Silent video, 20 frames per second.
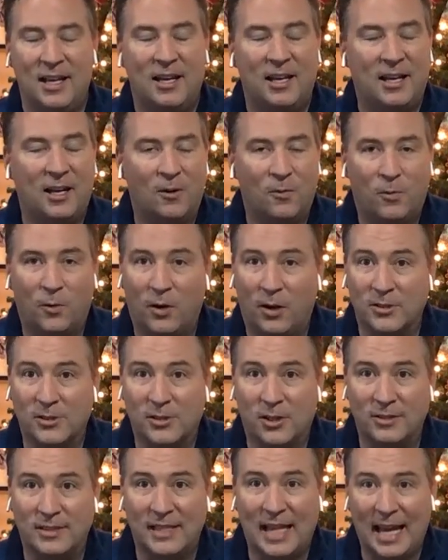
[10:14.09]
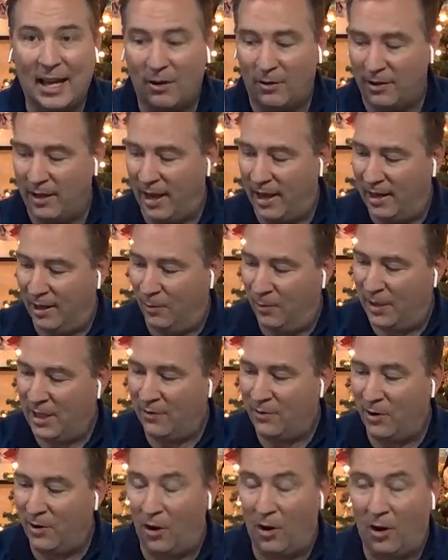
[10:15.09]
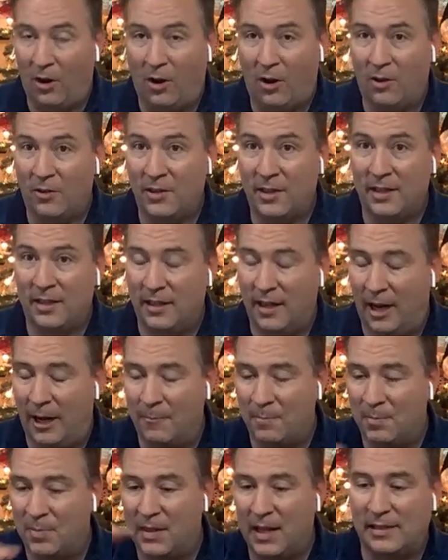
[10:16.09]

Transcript: you know, if we're going to start tailgating, we give you all the um,